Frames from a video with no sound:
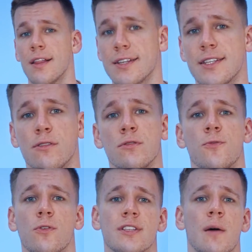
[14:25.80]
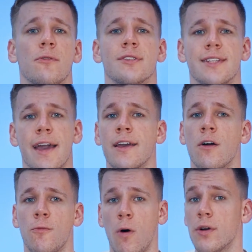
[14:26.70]
This includes, for example, staking
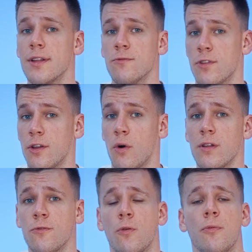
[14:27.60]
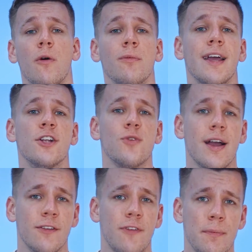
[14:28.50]
of Walken, the token, for probably
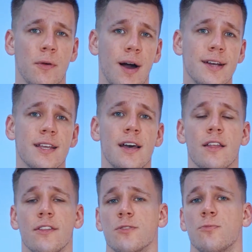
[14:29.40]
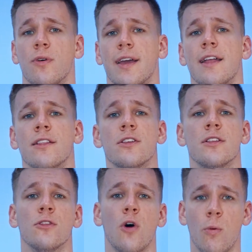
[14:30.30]
attractive APYs. This will again
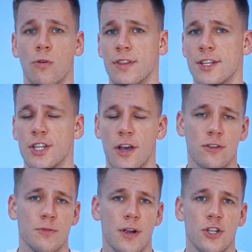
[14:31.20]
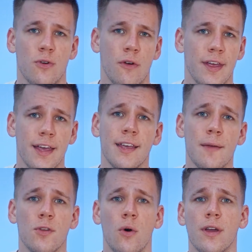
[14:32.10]
lower the sales pressure on the
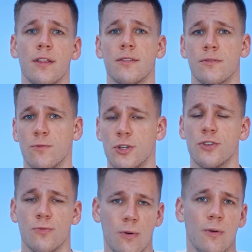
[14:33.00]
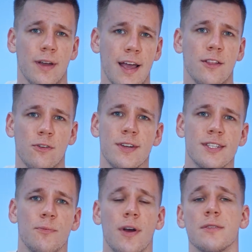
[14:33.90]
in-game token, which will again
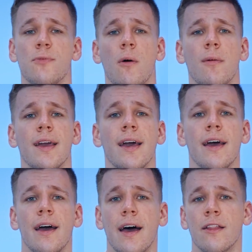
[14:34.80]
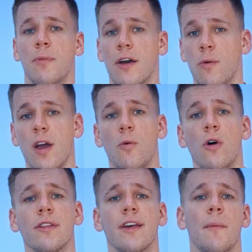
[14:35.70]
increase the price probably. And by the way,
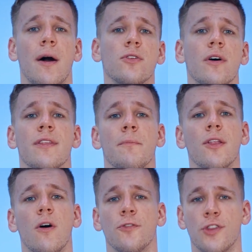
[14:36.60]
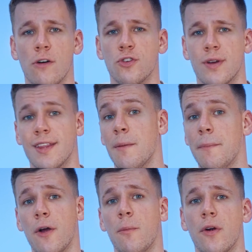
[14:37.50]
Walken came out in the middle of a downtrend in the
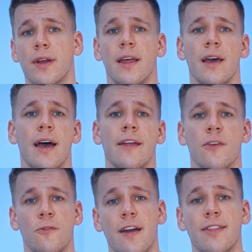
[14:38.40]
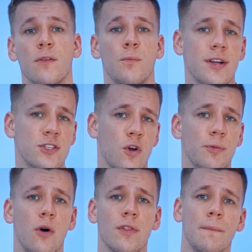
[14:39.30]
bear market, and the fact that the price
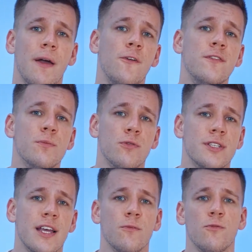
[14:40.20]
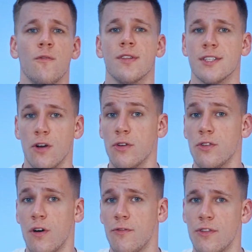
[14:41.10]
dropped only by 50% from the
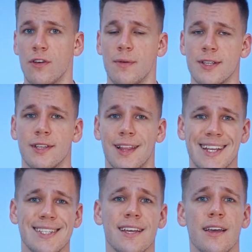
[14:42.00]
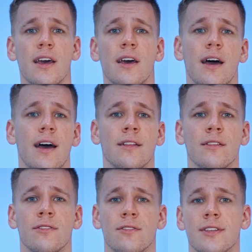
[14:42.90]
start of the basically listing
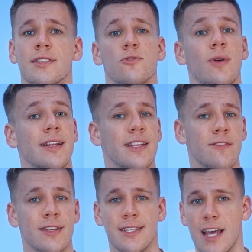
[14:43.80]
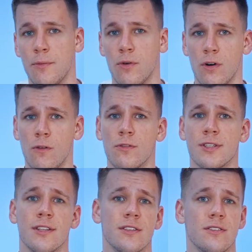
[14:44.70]
and is relatively stable over
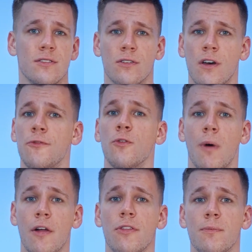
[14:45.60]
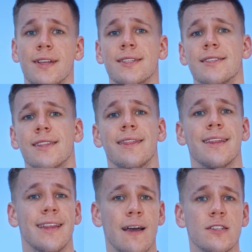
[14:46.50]
since a few months month means that
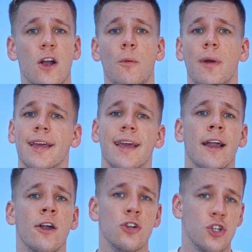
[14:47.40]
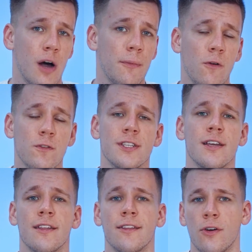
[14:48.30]
the devs are making a good job
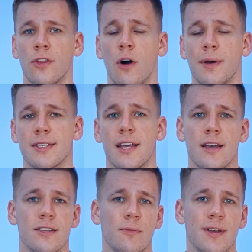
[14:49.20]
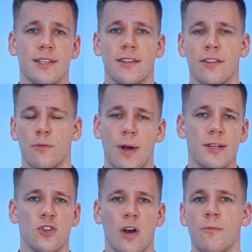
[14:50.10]
overseeing the tokenomics. So basically the
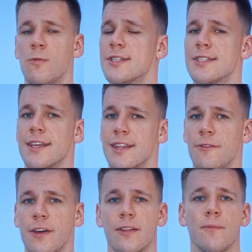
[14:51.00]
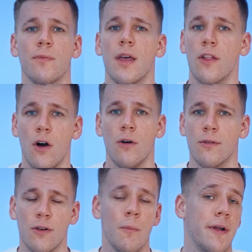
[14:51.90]
price drop wasn't significant at all
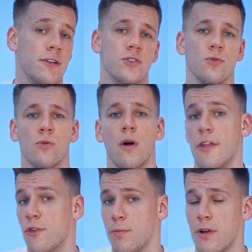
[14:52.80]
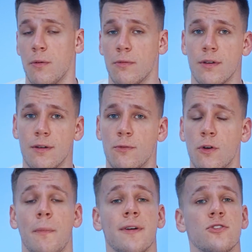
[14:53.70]
compared to
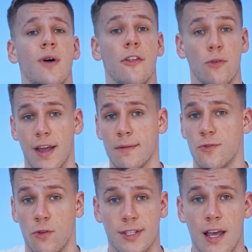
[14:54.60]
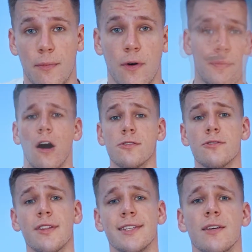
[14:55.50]
other games, for example.
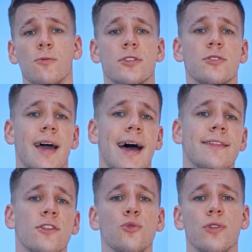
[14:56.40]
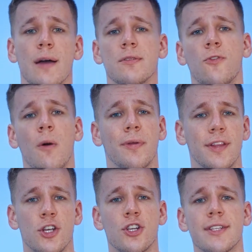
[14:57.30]
Also, the team wants to add new types of
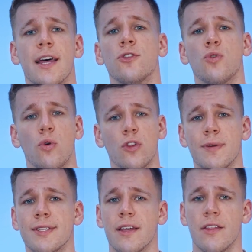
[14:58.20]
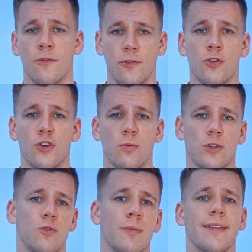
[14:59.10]
competitions and tournaments in the future,
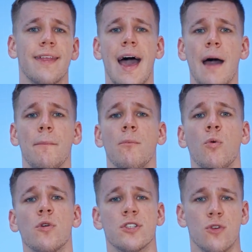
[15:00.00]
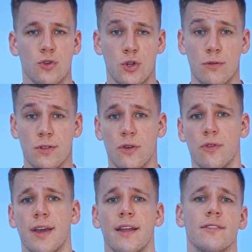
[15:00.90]
which will make the app more social, so
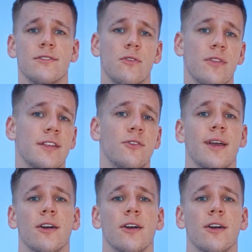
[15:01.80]
that you can